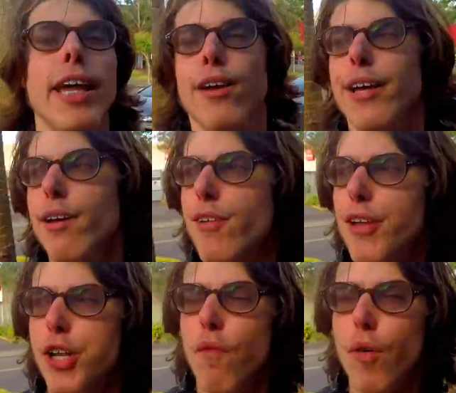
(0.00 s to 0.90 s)
If
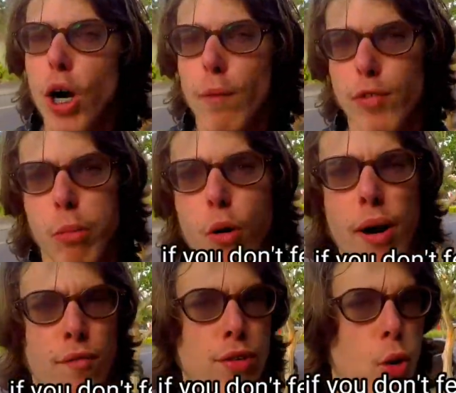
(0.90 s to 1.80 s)
you don't feel comfortable
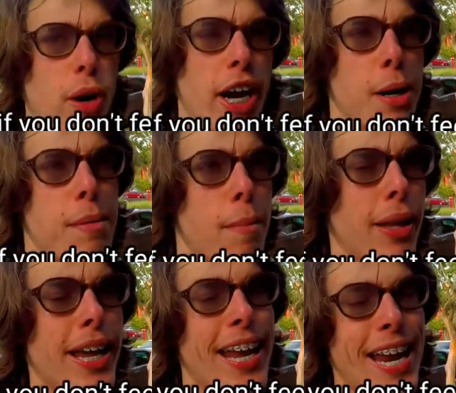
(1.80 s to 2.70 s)
when vlogging in
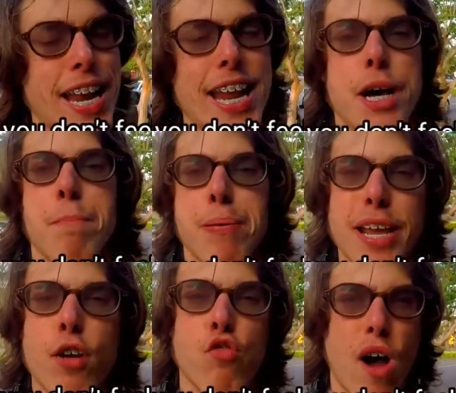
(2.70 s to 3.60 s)
public in a
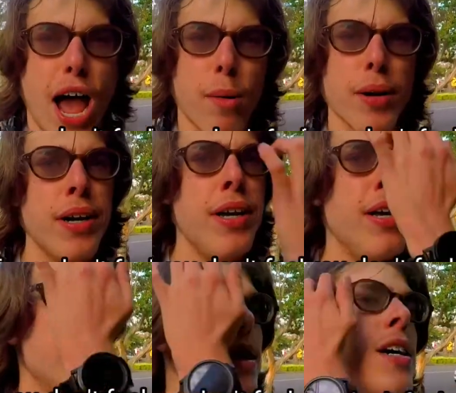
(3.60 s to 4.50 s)
big crowd,
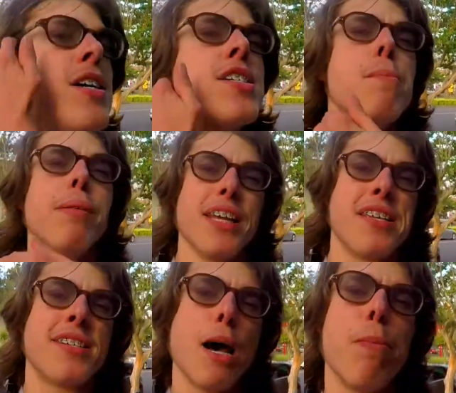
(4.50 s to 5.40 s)
simply
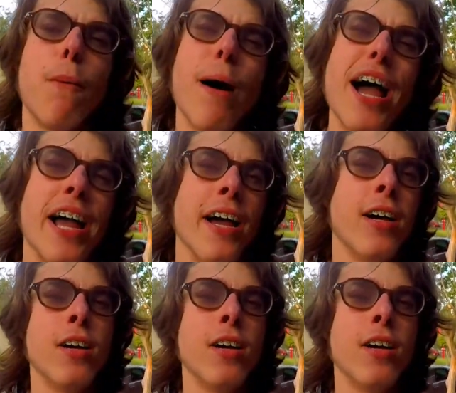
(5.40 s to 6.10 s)
step away.